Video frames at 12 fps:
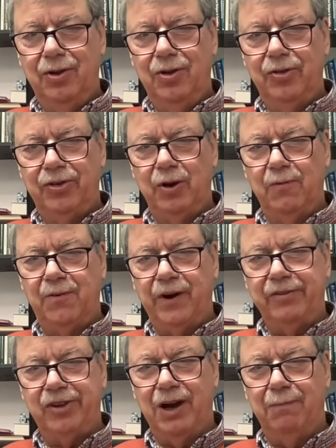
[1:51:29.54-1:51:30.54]
So, for
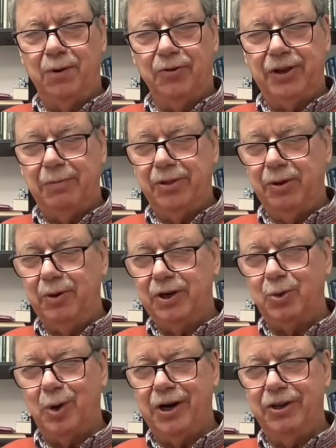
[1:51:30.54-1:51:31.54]
example, something
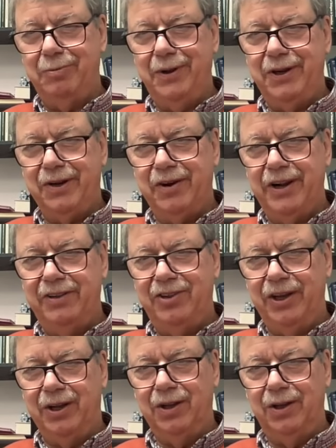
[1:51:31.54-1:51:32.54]
which worries me a great
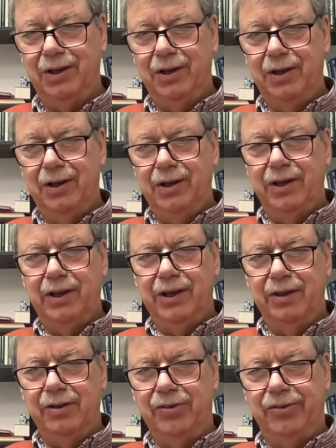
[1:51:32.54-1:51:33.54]
deal
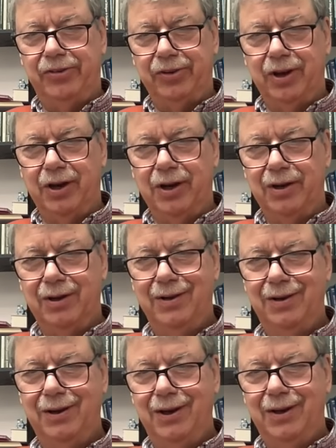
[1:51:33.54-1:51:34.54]
is, uh,
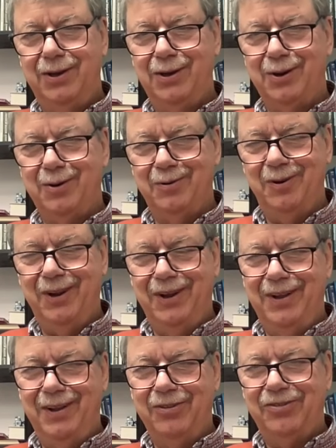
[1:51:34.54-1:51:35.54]
you know,
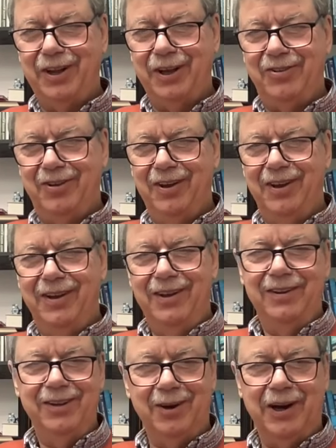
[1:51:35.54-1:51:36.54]
Stacy.
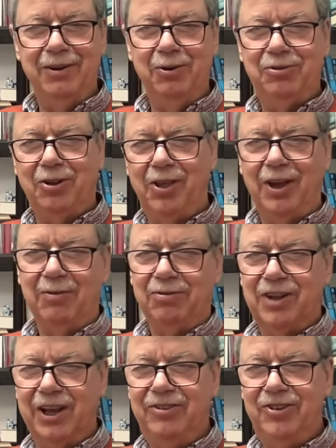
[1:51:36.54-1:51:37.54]
You know, I used to think of
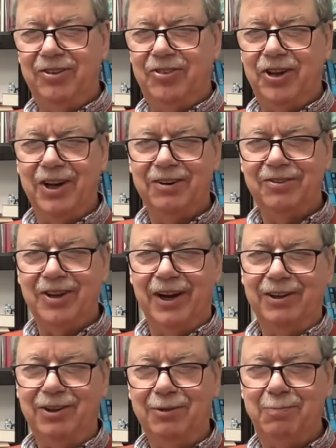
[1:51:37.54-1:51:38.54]
Stacy as the young
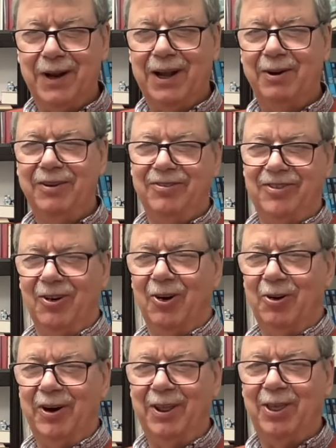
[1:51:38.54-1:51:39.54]
scientist, but now he's
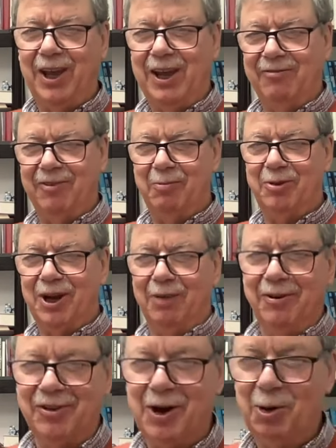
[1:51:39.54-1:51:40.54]
already thinking of
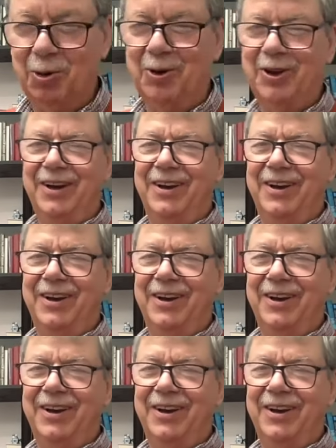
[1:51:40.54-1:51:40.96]
himself as old.